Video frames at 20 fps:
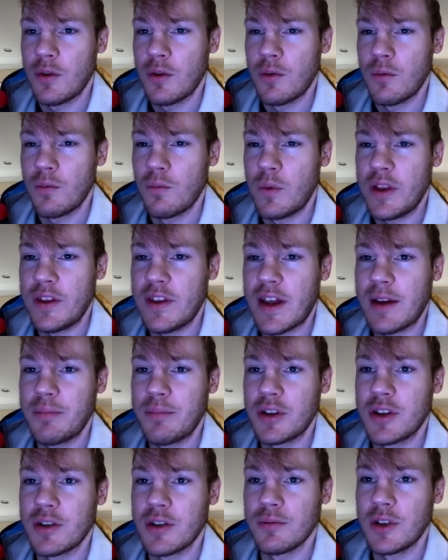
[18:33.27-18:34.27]
We then put
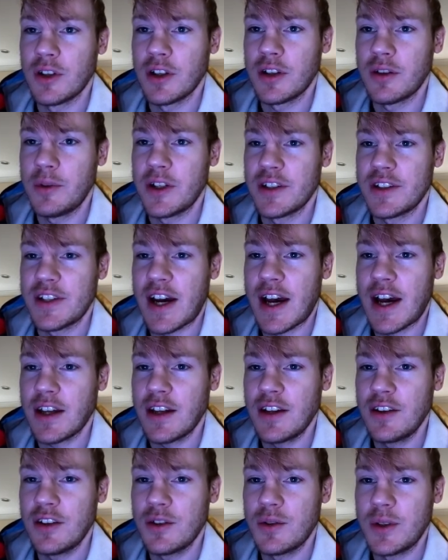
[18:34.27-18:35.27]
the rook. We are attacking
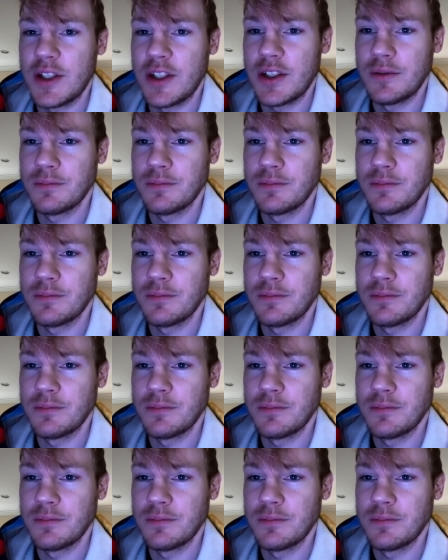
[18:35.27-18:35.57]
the queen.